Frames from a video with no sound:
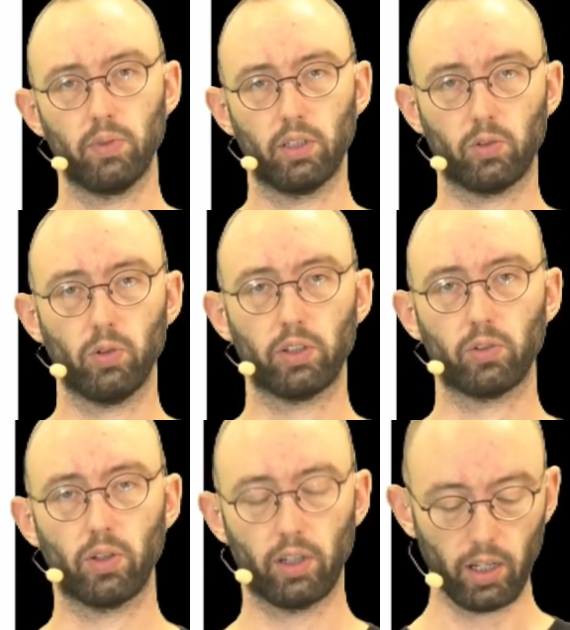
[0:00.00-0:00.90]
according
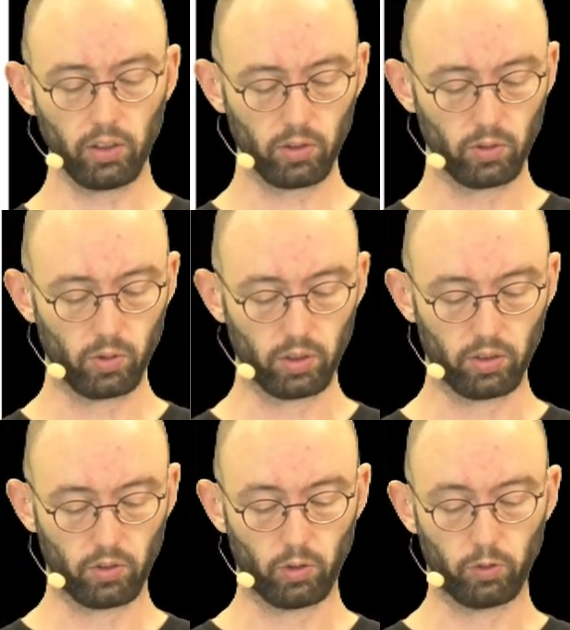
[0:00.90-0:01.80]
to their natural
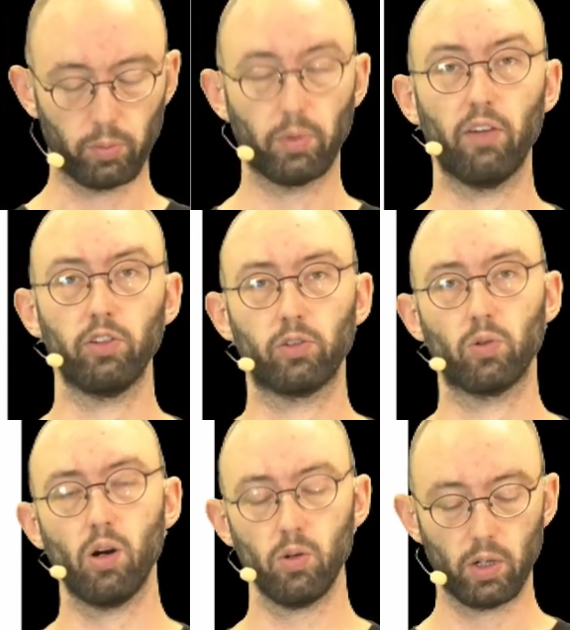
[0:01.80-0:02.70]
order, so from never to
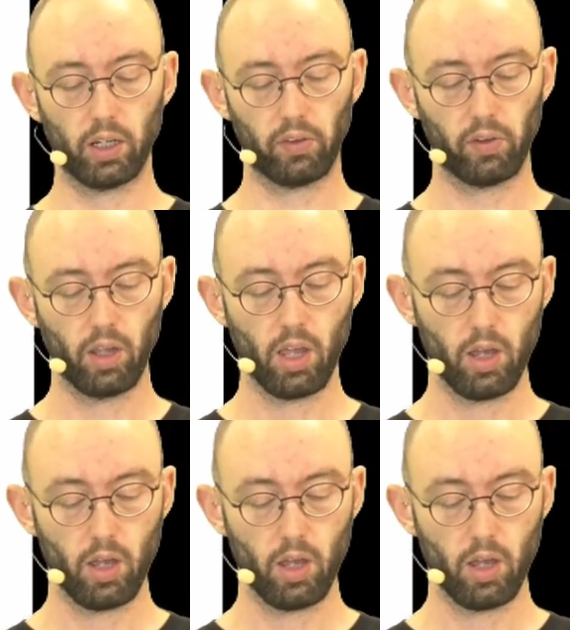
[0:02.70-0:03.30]
always,